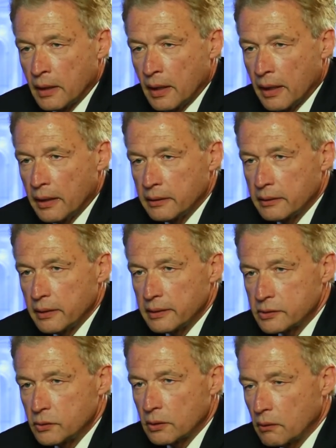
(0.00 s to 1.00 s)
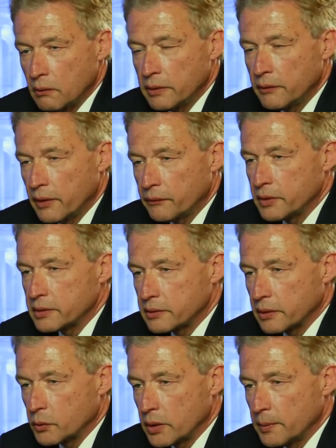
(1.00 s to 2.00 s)
And it's not only that this
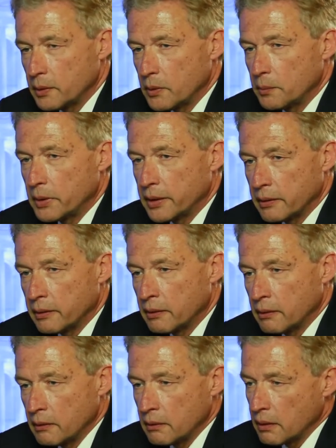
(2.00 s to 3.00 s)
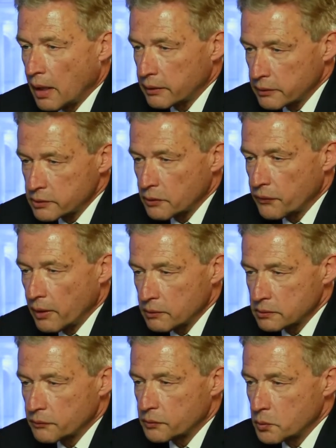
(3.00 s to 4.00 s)
agreement will bring hundreds of
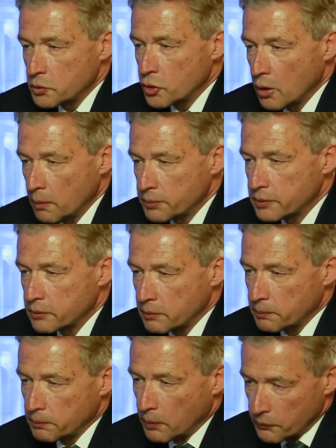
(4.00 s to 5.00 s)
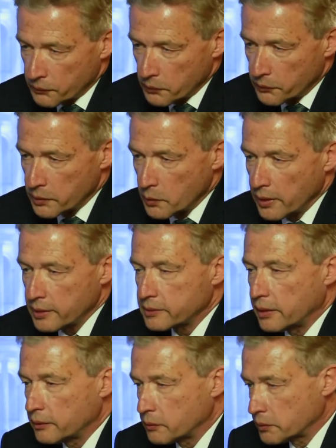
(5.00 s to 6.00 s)
thousands of new jobs both to the US
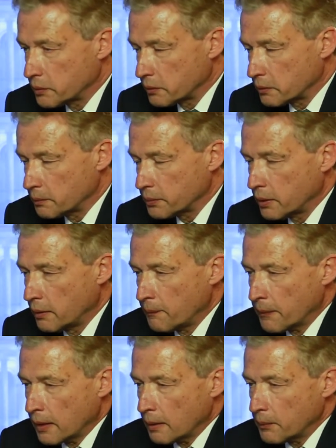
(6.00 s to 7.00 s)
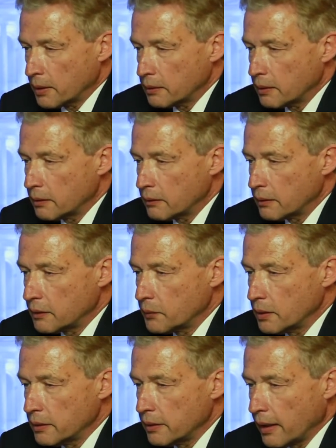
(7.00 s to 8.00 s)
and to Europe, but uh,
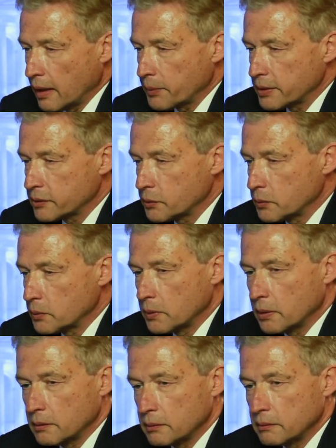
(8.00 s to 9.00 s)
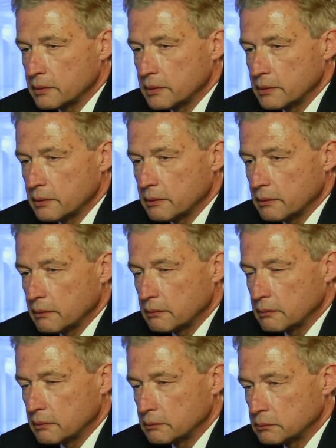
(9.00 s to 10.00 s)
will help us to
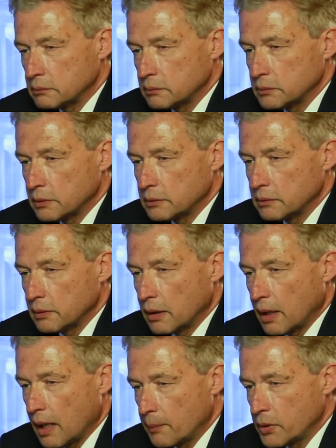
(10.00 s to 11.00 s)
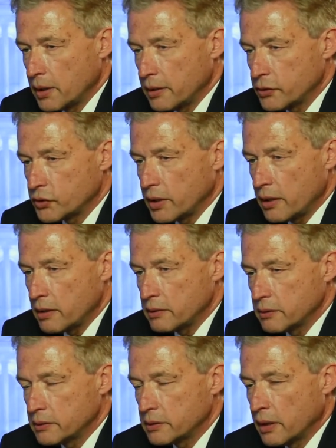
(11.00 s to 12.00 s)
uh, uh, harmonize
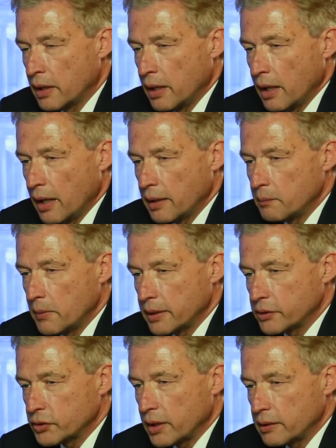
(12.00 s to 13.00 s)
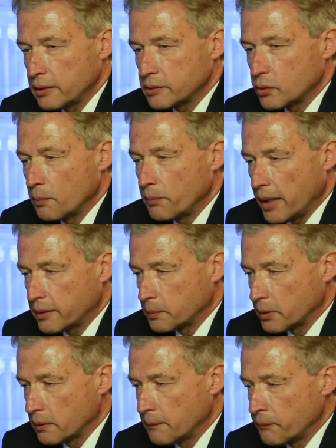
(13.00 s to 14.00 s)
standards and make standards
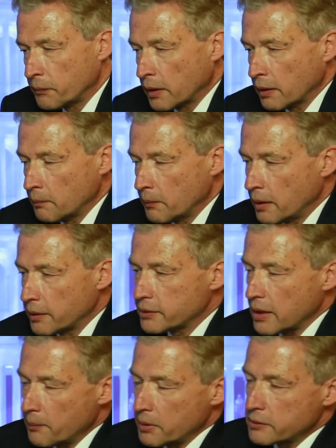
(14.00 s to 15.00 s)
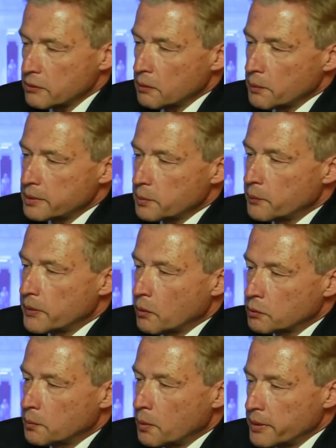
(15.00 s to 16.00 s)
compatible. My example is always when the
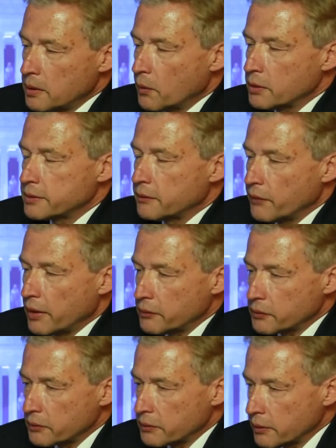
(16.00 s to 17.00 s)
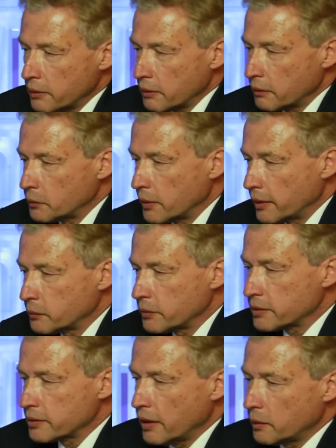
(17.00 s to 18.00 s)
automobile was invented, you had to
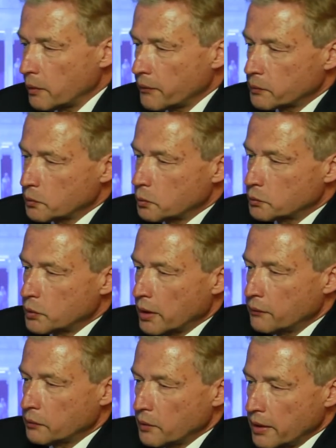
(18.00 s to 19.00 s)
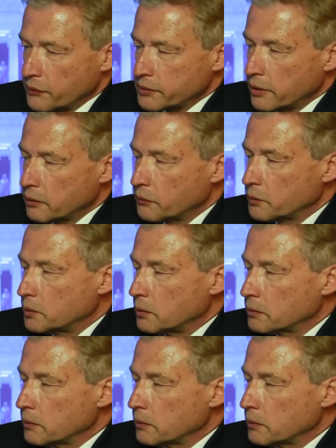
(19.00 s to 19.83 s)
decide whether to drive on the left side of a road